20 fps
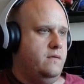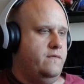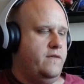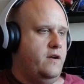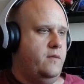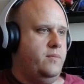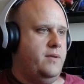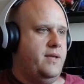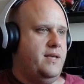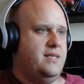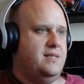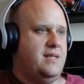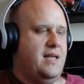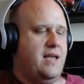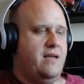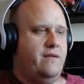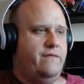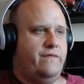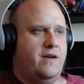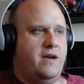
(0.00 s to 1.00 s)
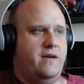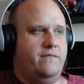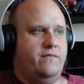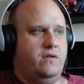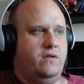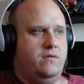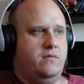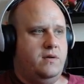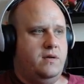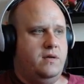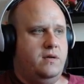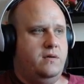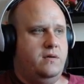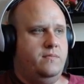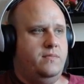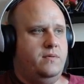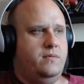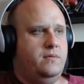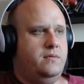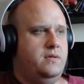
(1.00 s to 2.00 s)
That play is 95 though, right?
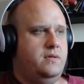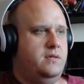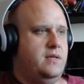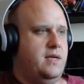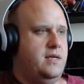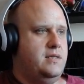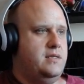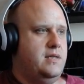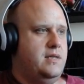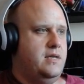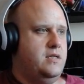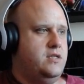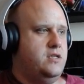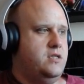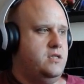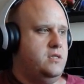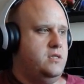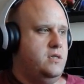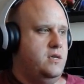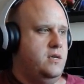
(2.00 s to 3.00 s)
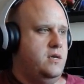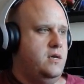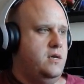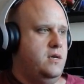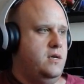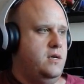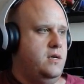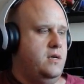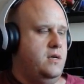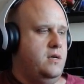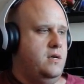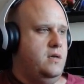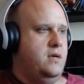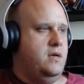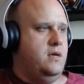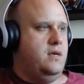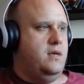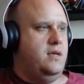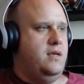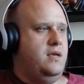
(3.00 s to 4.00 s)
I'm on Night Slash.
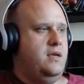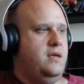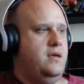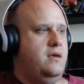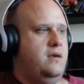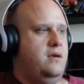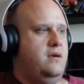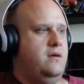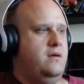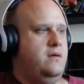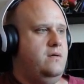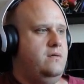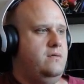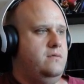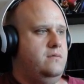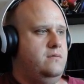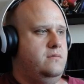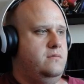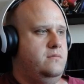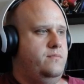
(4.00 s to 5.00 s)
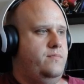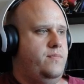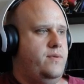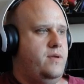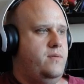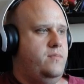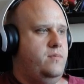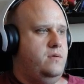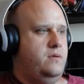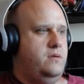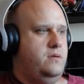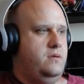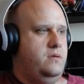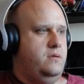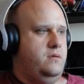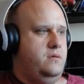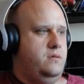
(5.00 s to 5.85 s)
Oh, baby.